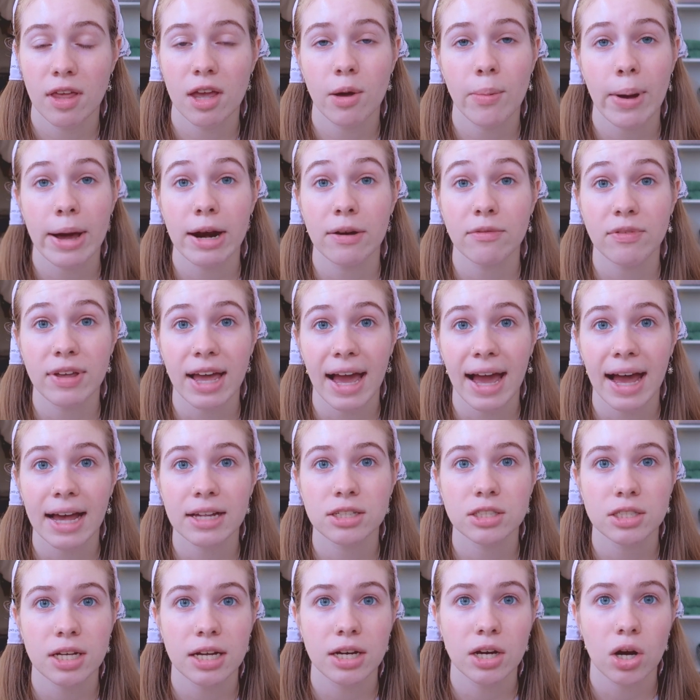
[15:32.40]
the amount of
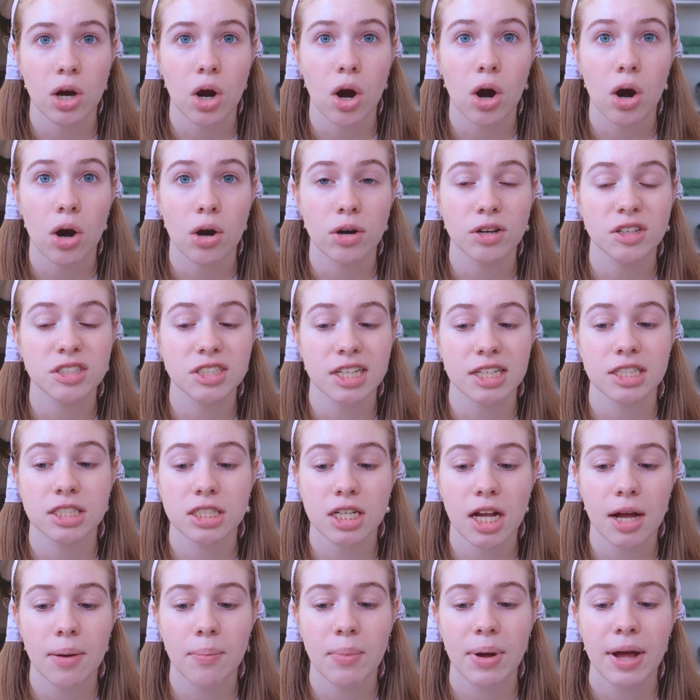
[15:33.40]
gas in her
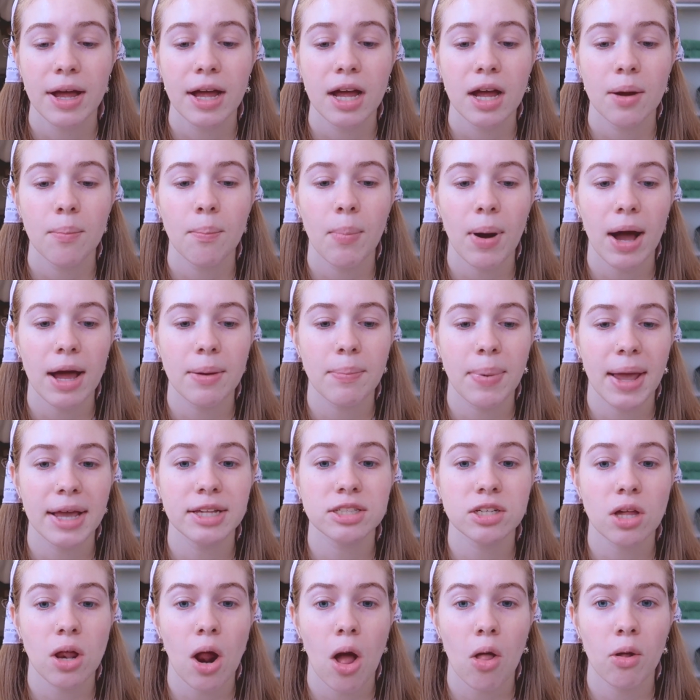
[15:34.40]
system, but
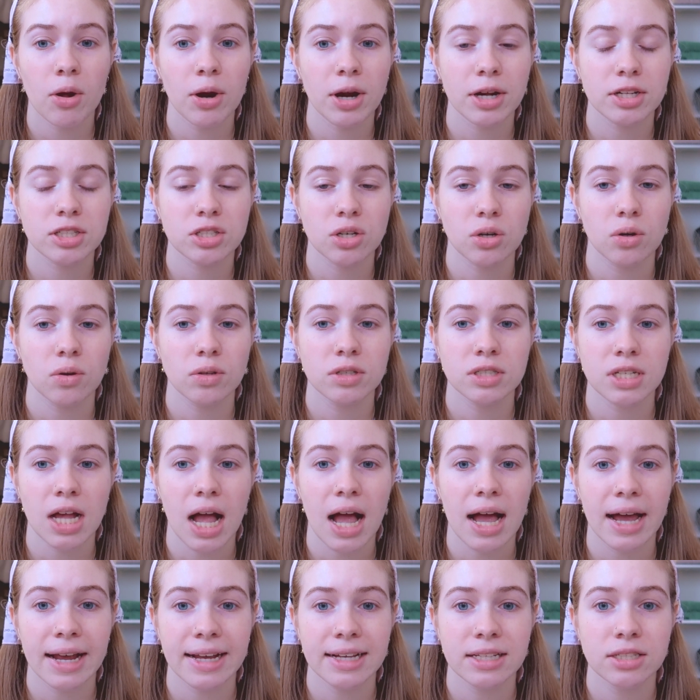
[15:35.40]
based on all her external
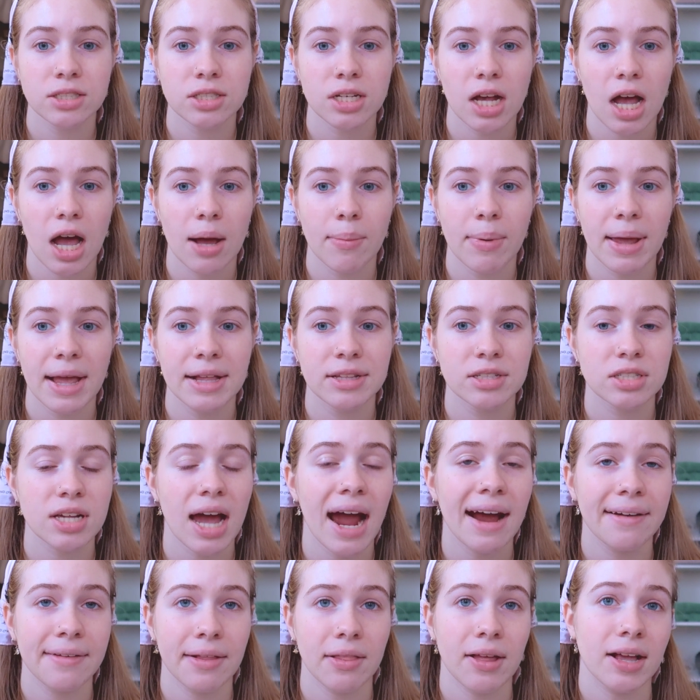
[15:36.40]
signs, it's
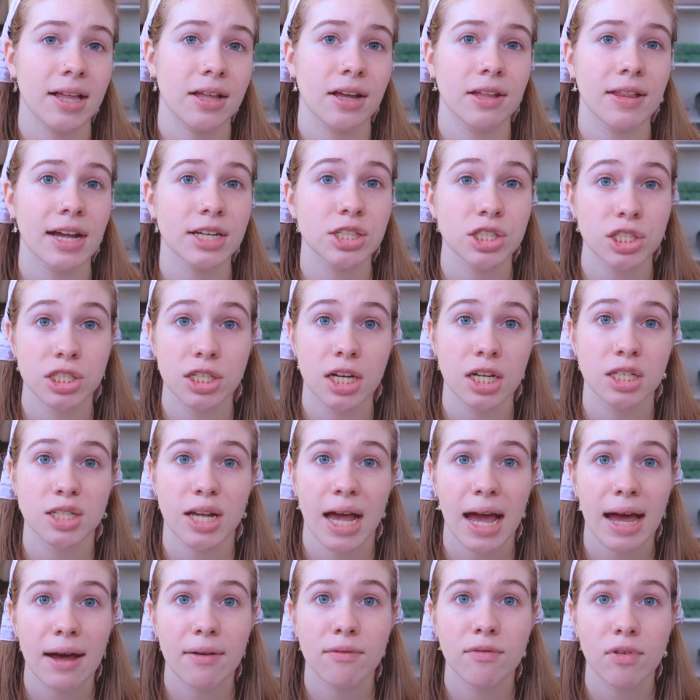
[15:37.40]
highly likely that she does
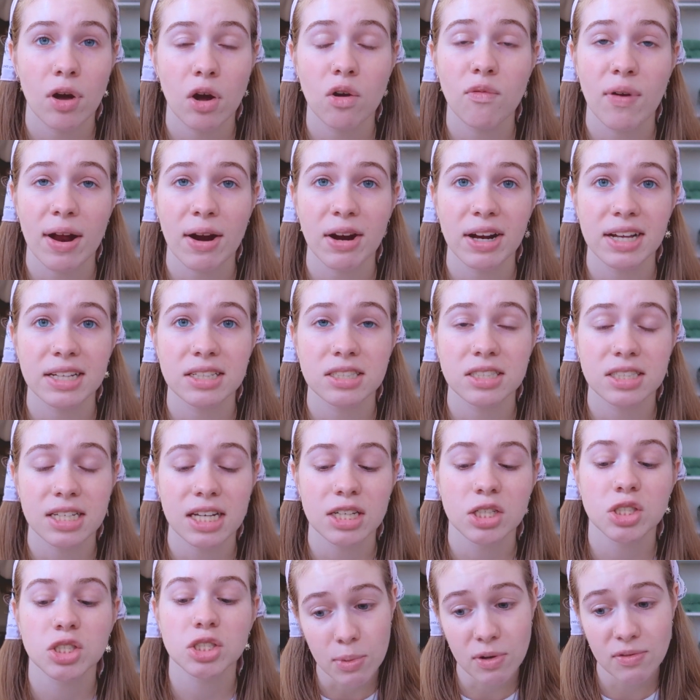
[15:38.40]
have ovarian
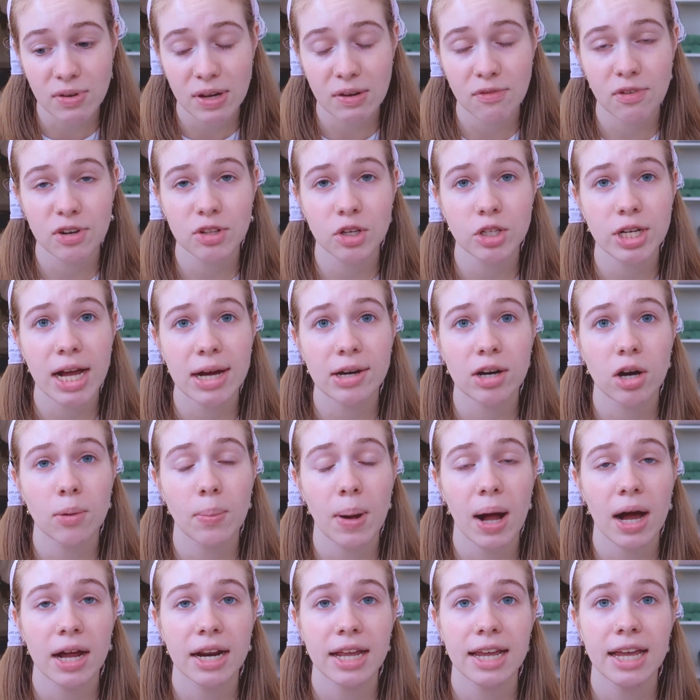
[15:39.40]
cysts. Moving further down her
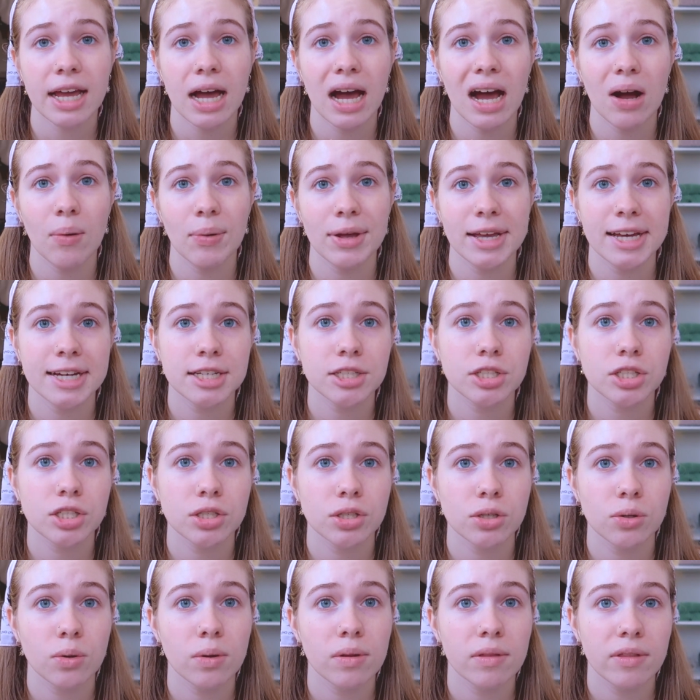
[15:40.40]
body, we get
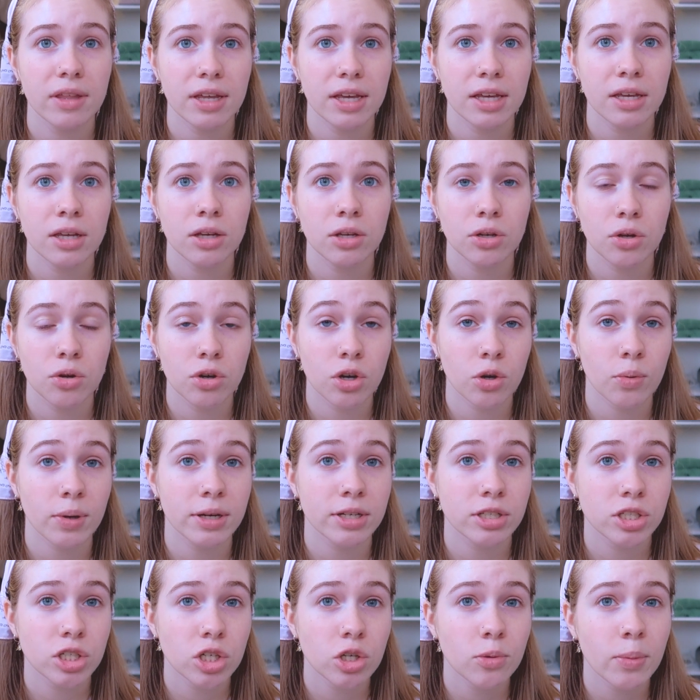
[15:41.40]
to the
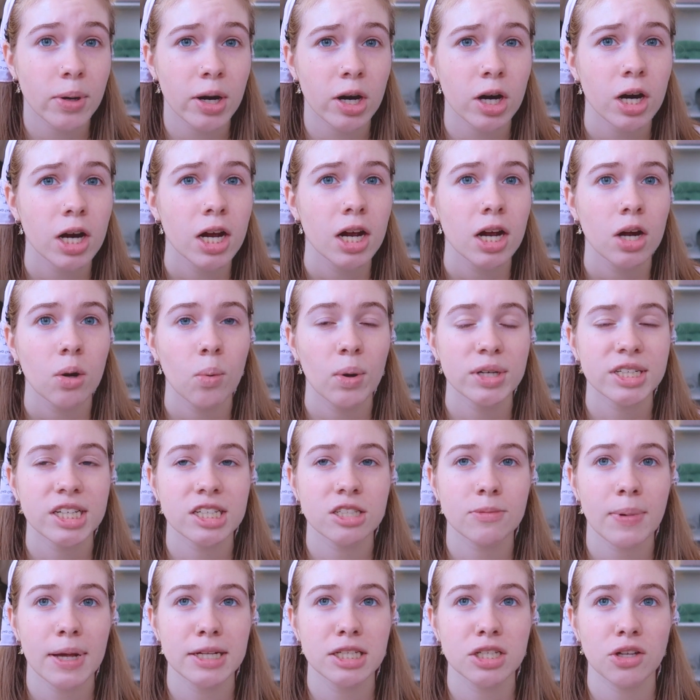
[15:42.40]
uterine tumor, which
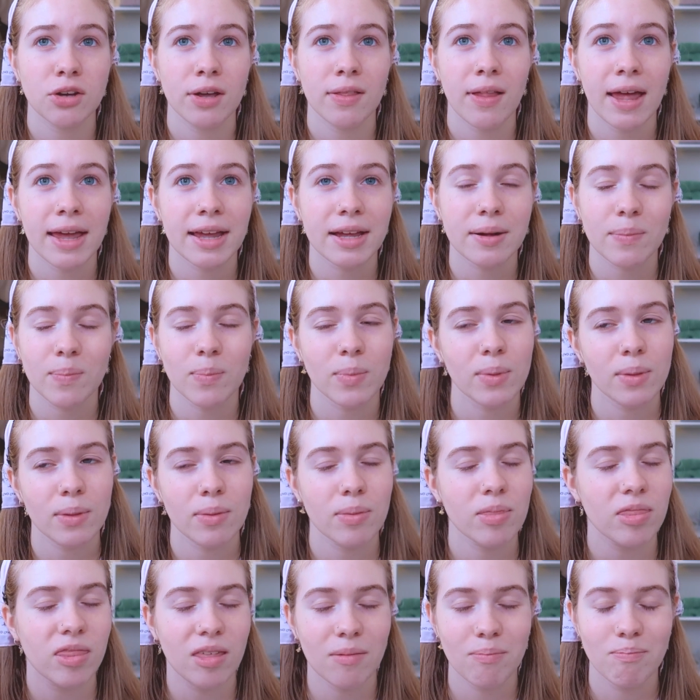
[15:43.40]
is basically like
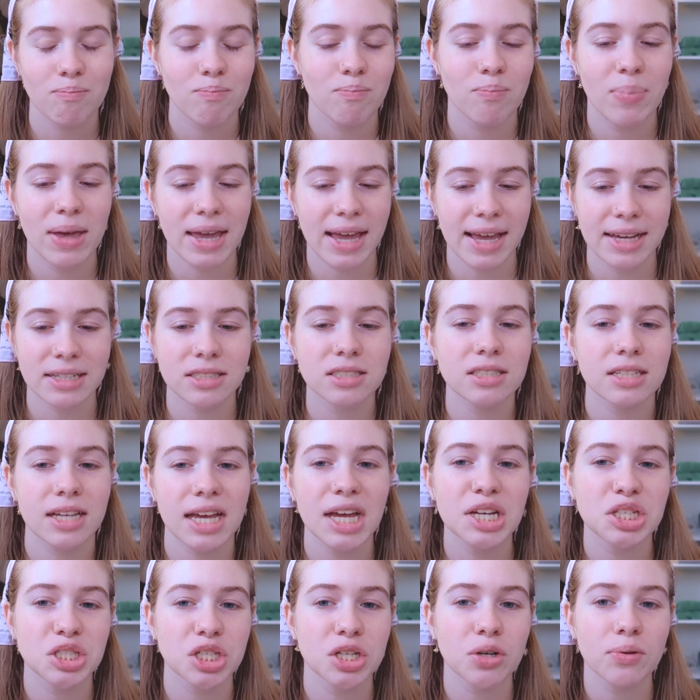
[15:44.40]
the biggest
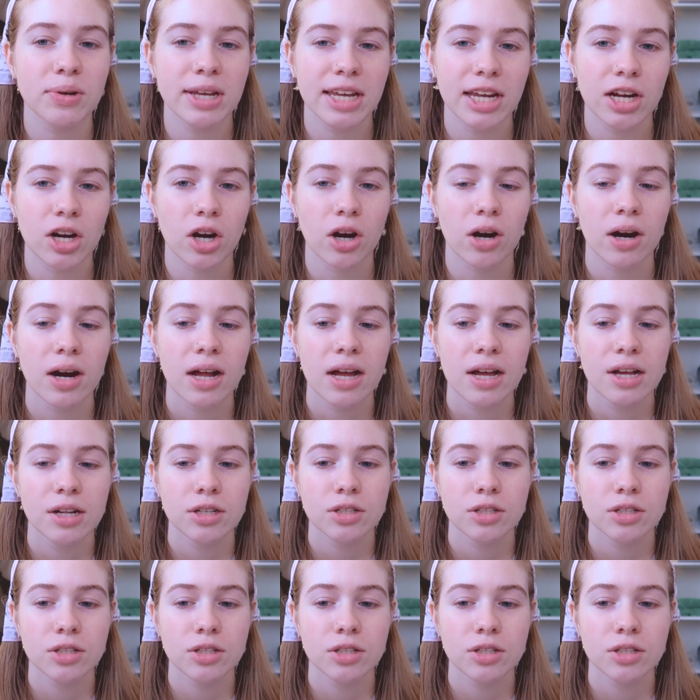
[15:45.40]
issue here.